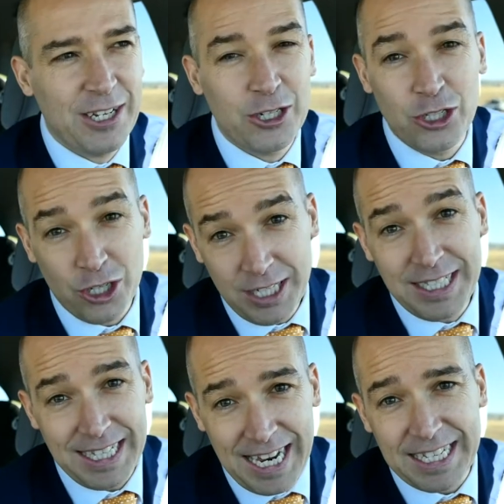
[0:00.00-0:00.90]
should
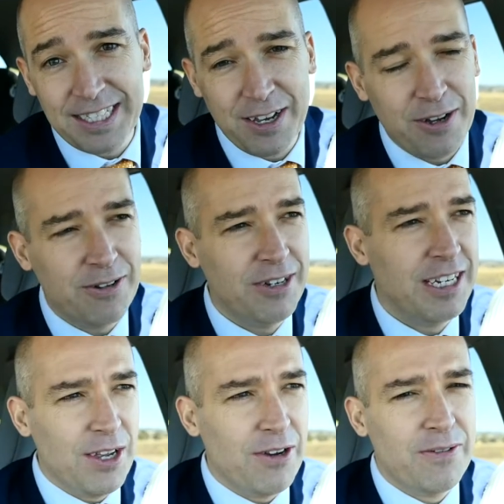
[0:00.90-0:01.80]
say so.
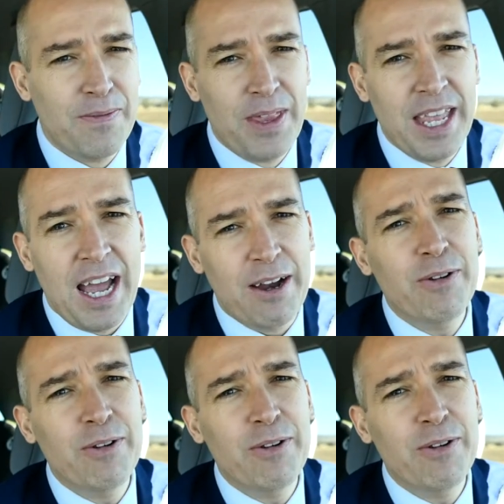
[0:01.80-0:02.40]
So I